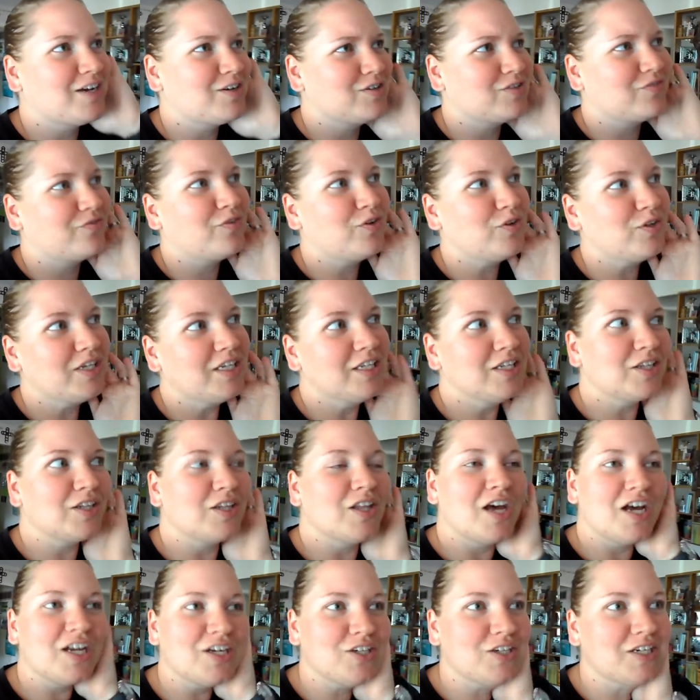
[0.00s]
I was
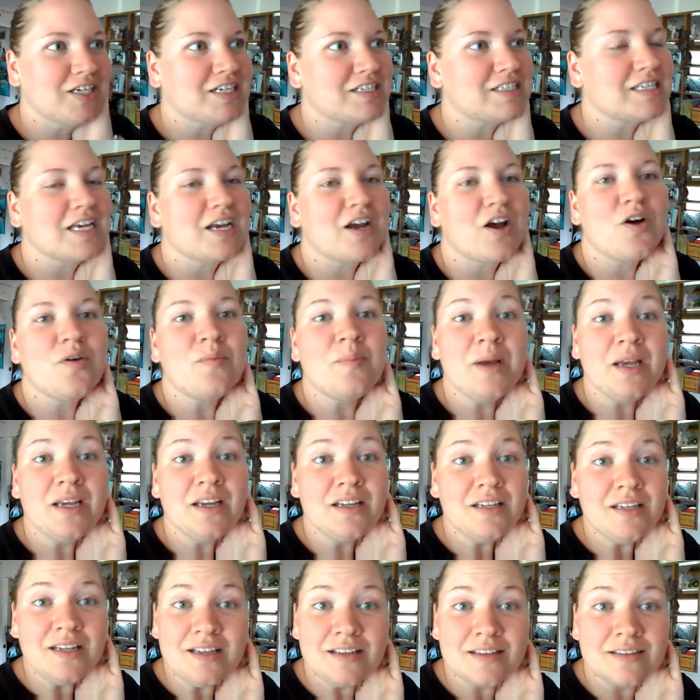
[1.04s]
folding laundry and I was like, oh
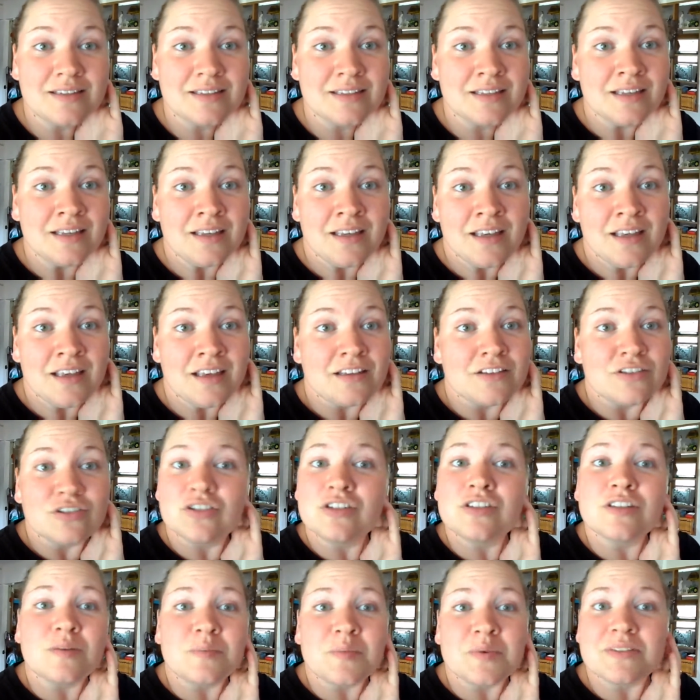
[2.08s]
my goodness,
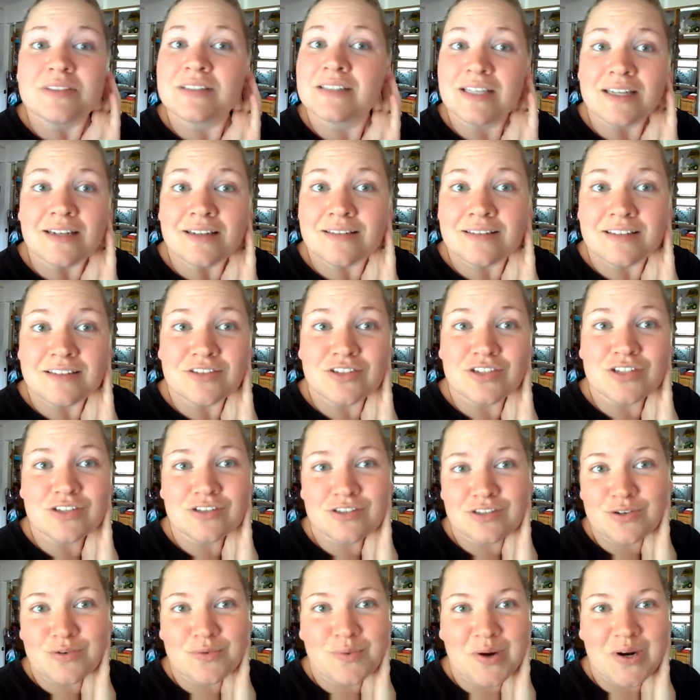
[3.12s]
she's almost 6 and
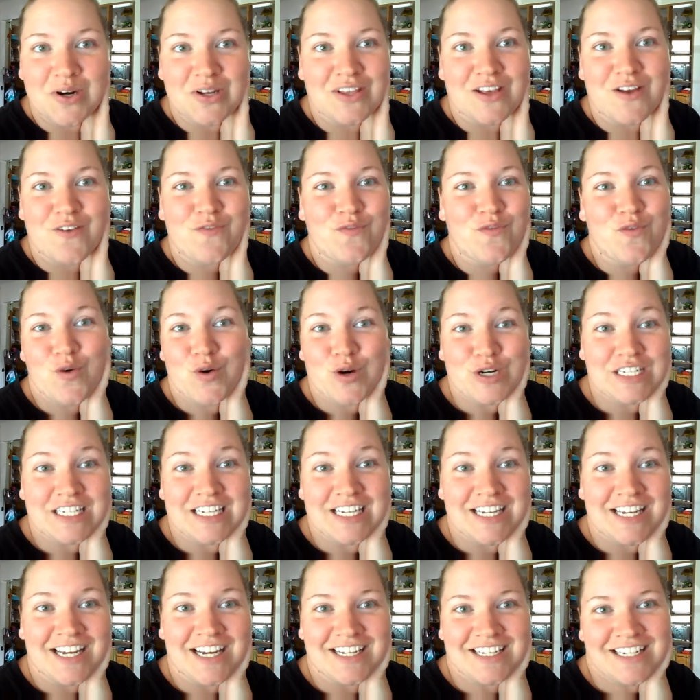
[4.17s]
she's still wearing like
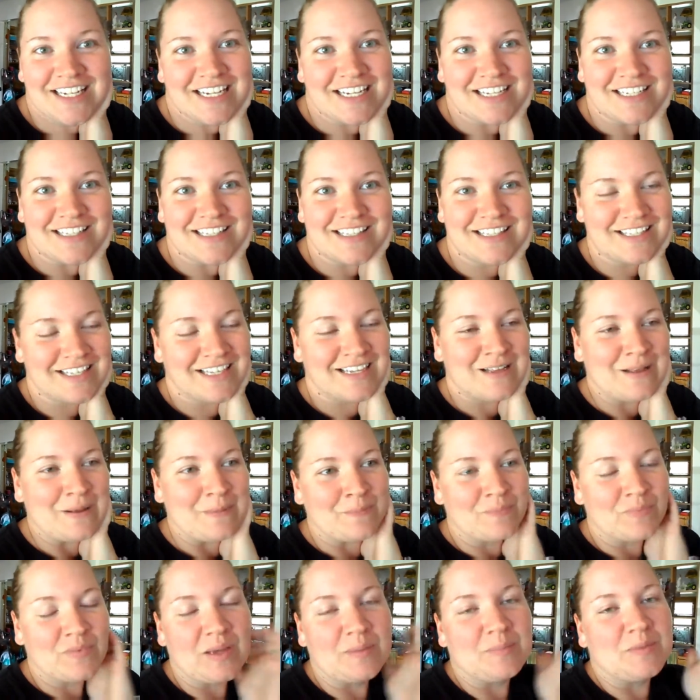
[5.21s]
4T undies.
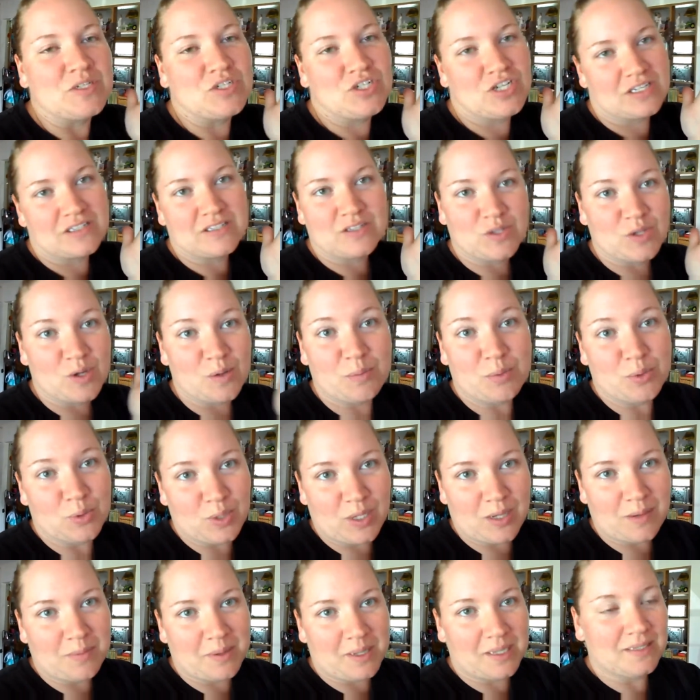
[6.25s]
I mean, she has a little
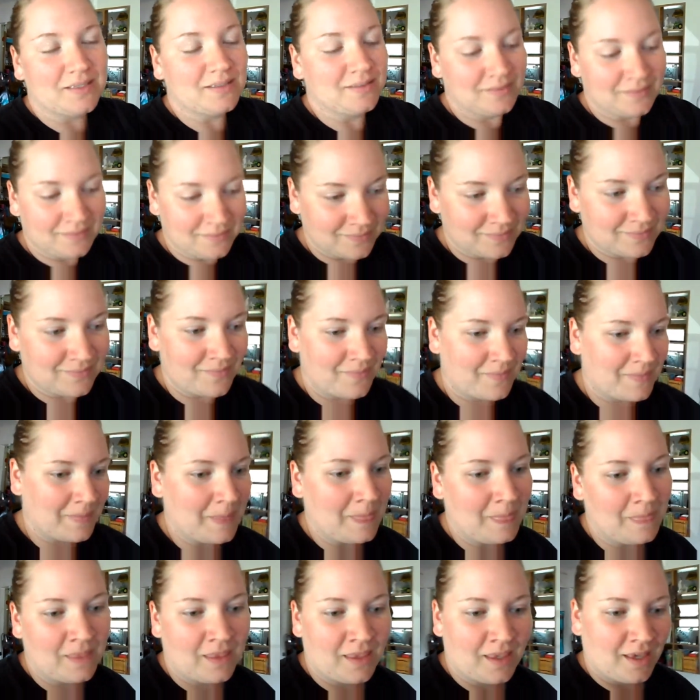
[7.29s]
booty, but
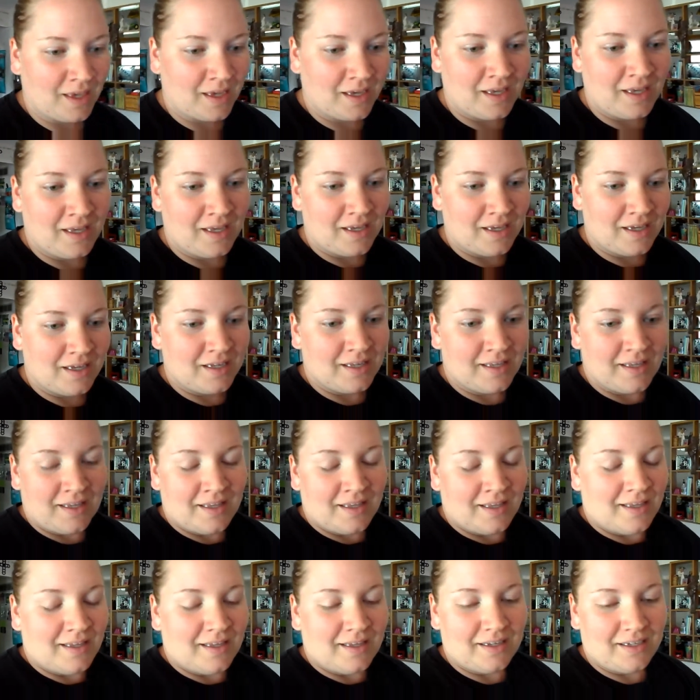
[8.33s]

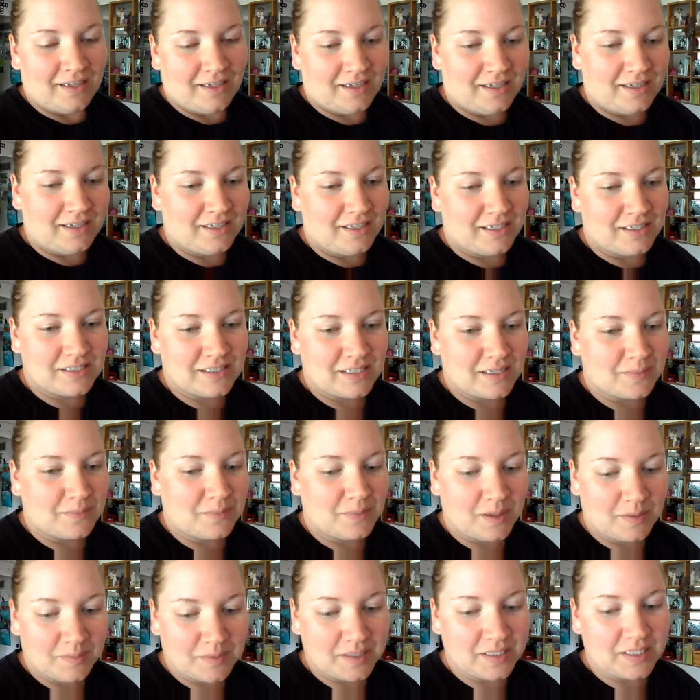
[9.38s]
I was like,
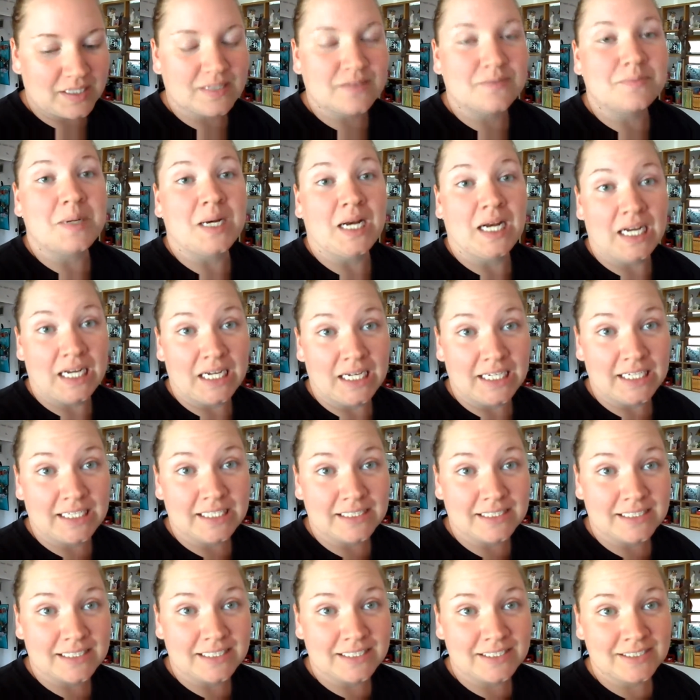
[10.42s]
Mama is
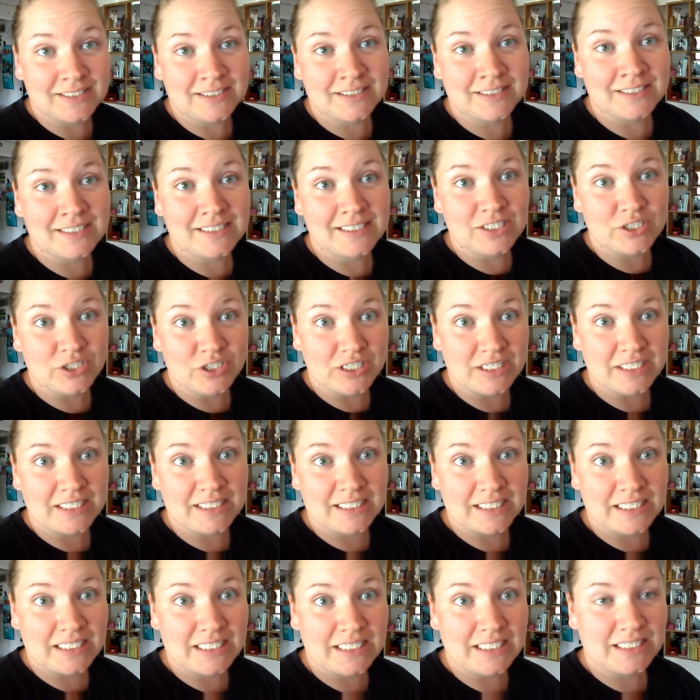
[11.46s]
behind,
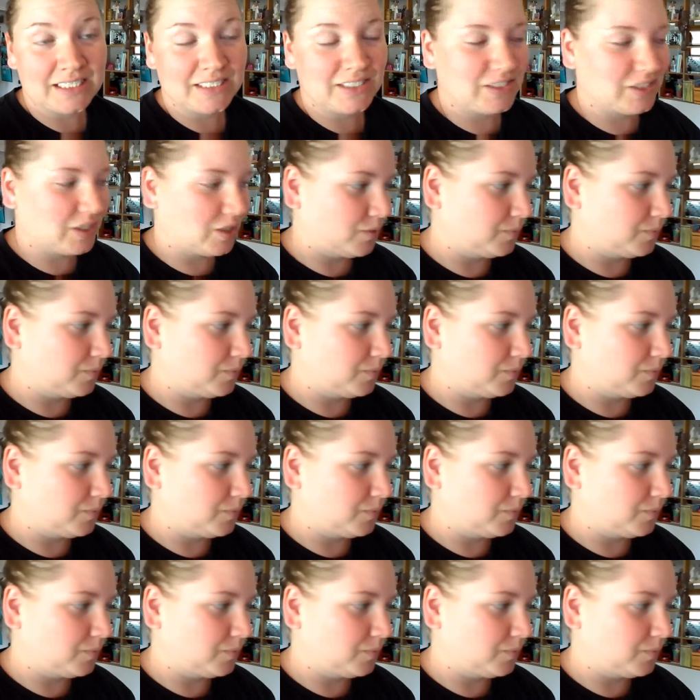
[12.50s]
seriously.